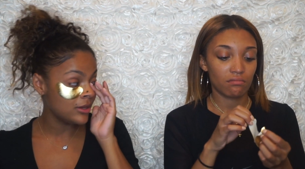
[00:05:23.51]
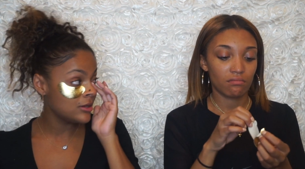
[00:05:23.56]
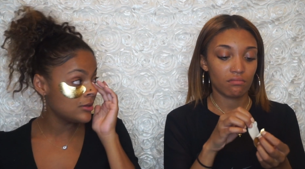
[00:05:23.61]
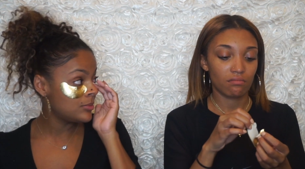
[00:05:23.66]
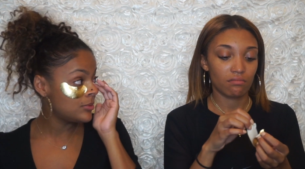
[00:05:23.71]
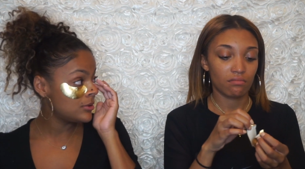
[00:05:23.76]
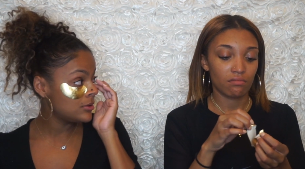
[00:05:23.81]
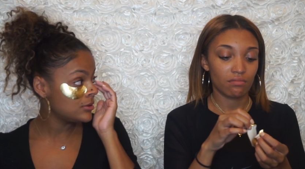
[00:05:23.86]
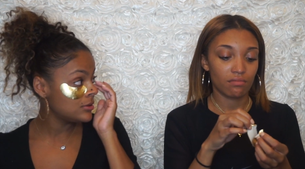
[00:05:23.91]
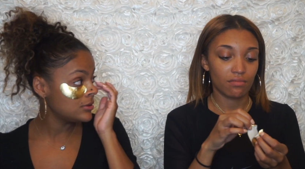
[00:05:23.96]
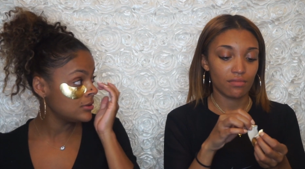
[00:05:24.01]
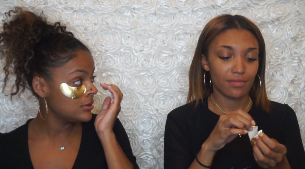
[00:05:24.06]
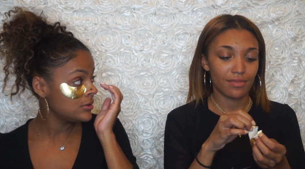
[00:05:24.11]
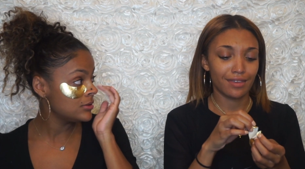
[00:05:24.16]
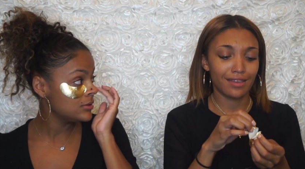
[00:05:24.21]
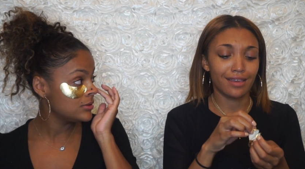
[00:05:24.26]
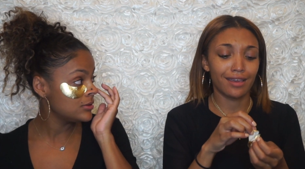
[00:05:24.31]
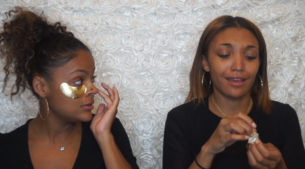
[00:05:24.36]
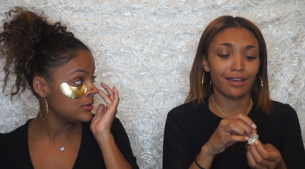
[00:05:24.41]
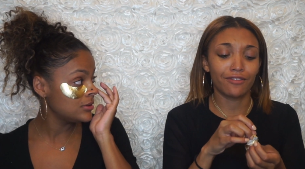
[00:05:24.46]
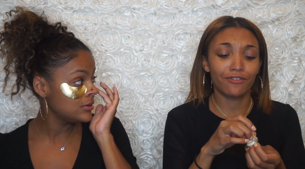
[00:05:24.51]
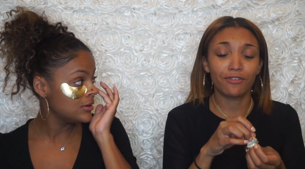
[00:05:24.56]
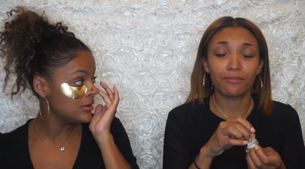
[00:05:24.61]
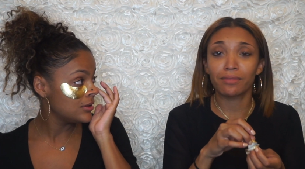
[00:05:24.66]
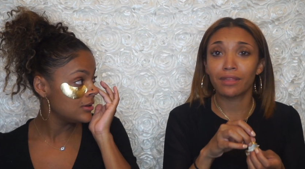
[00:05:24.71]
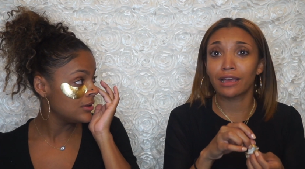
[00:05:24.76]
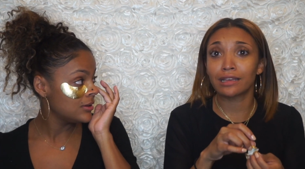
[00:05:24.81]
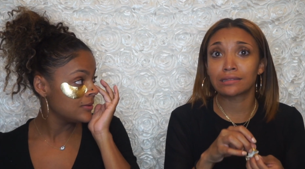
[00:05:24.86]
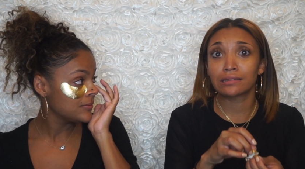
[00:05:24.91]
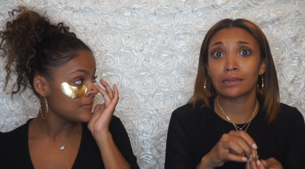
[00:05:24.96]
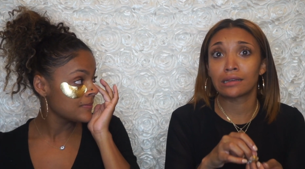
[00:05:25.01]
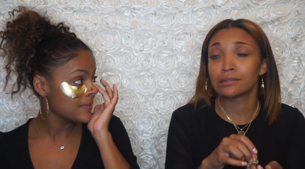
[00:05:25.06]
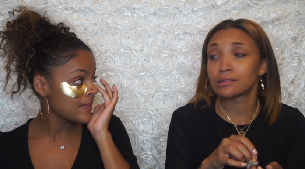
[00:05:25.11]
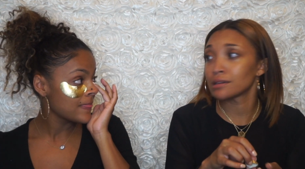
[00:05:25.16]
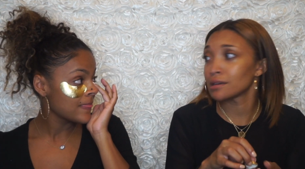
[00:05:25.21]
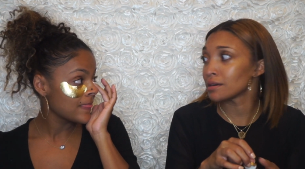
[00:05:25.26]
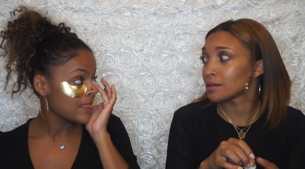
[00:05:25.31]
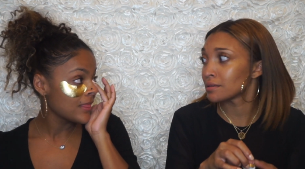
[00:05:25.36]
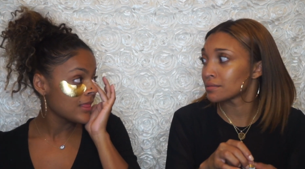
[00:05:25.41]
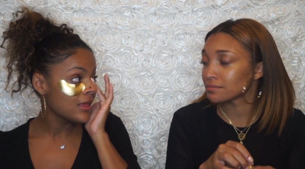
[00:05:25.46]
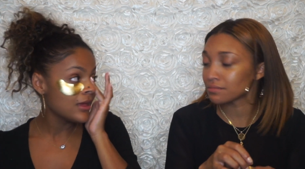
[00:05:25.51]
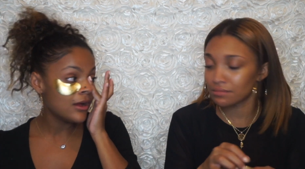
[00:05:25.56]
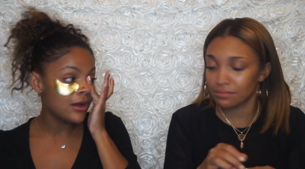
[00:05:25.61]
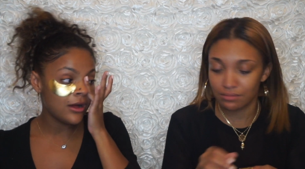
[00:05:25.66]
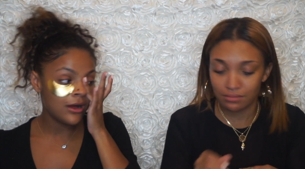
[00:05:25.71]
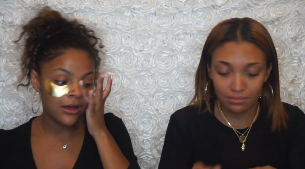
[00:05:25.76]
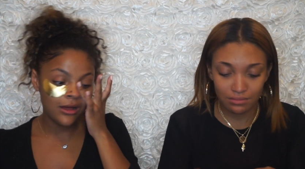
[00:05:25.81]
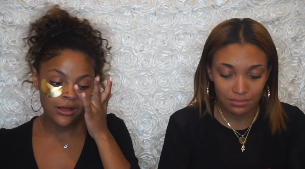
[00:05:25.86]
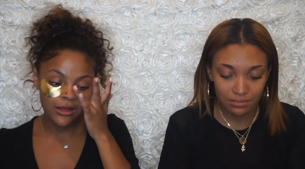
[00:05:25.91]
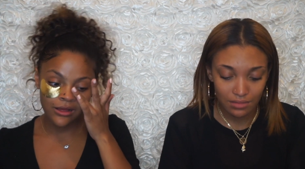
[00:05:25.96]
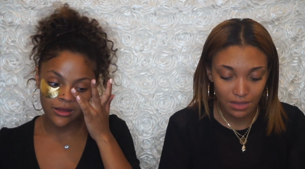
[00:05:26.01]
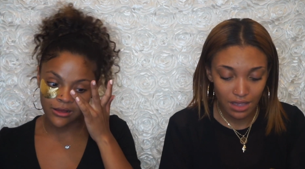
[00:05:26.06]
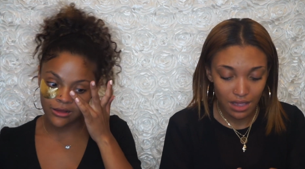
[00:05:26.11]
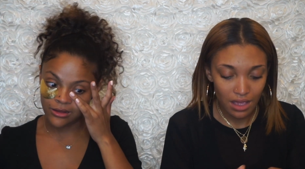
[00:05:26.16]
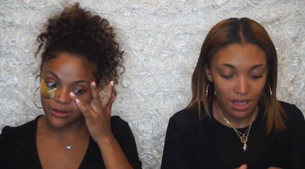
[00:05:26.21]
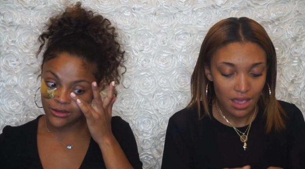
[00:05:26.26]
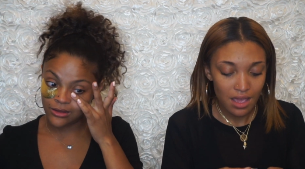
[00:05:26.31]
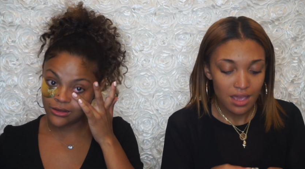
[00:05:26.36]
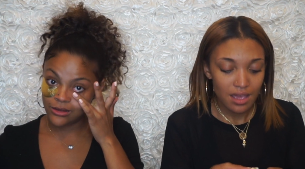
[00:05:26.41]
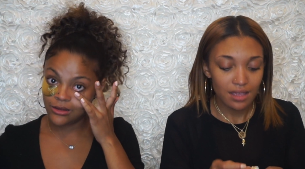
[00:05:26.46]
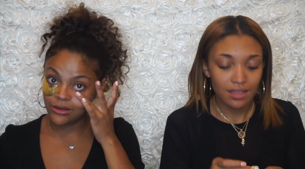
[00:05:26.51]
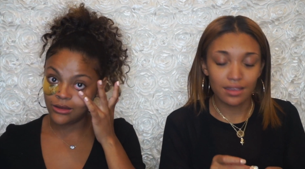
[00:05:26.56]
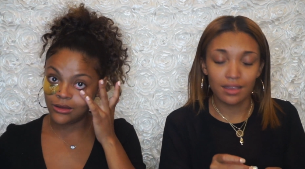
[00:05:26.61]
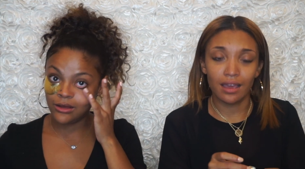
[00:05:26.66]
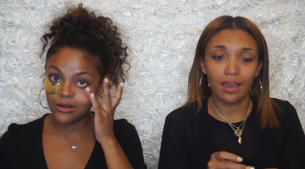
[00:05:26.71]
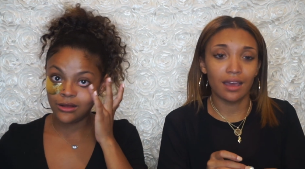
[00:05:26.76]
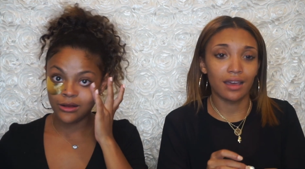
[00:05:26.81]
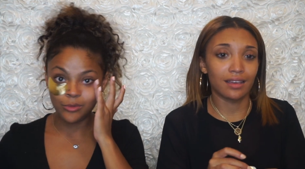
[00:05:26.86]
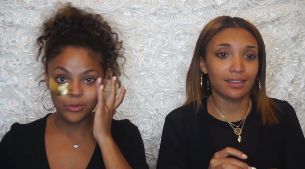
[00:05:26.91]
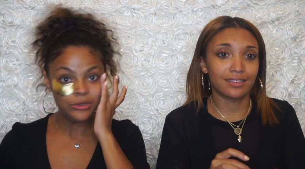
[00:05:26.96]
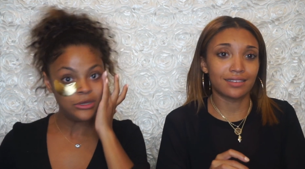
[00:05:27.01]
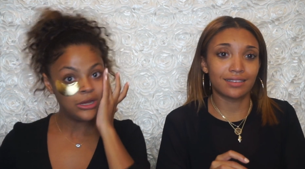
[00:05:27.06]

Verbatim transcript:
Speaker 1: You got makeup on? Yeah, from last night's job. Uh uh